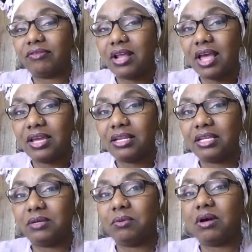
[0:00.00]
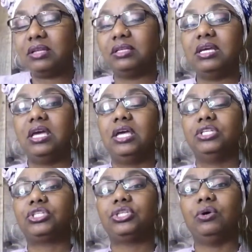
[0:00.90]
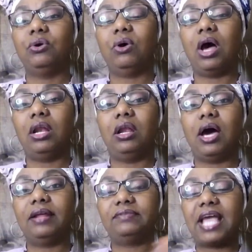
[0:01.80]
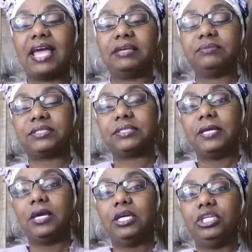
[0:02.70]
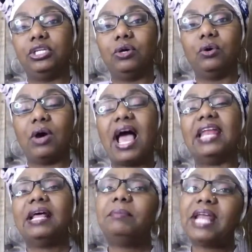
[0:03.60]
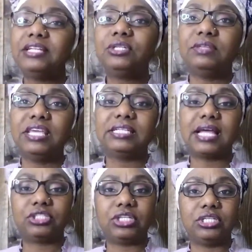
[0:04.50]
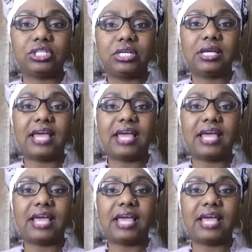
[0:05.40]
hired anyone. So a lot of times, but I do think that's changing.